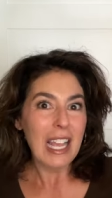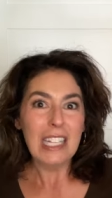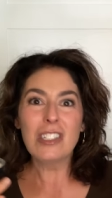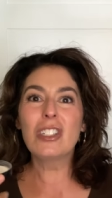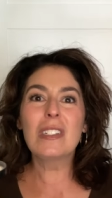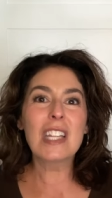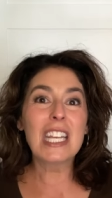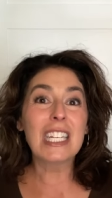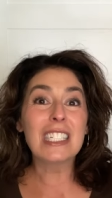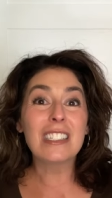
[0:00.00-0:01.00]
It's just
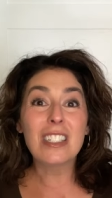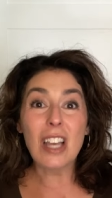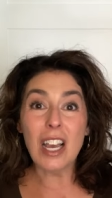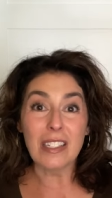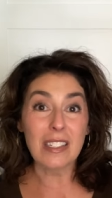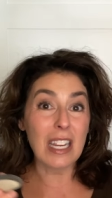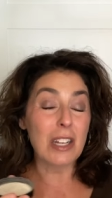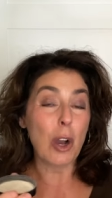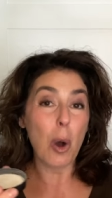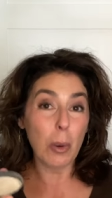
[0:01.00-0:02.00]
like dust and
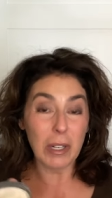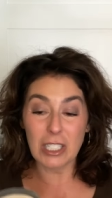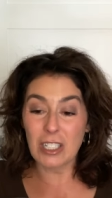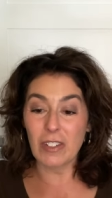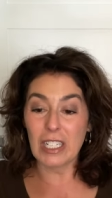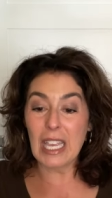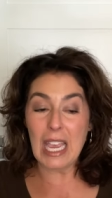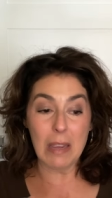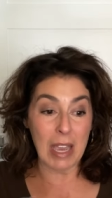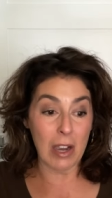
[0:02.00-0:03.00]
a whole bunch of it
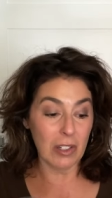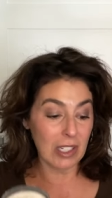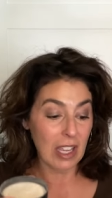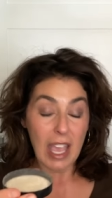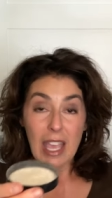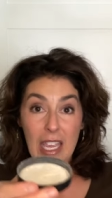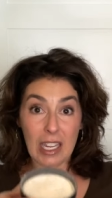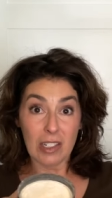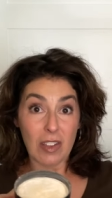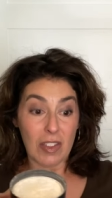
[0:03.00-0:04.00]
came out
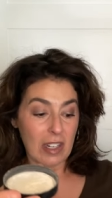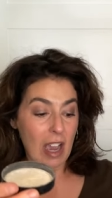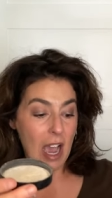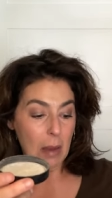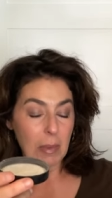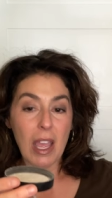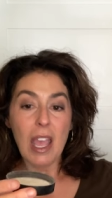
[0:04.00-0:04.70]
into the top.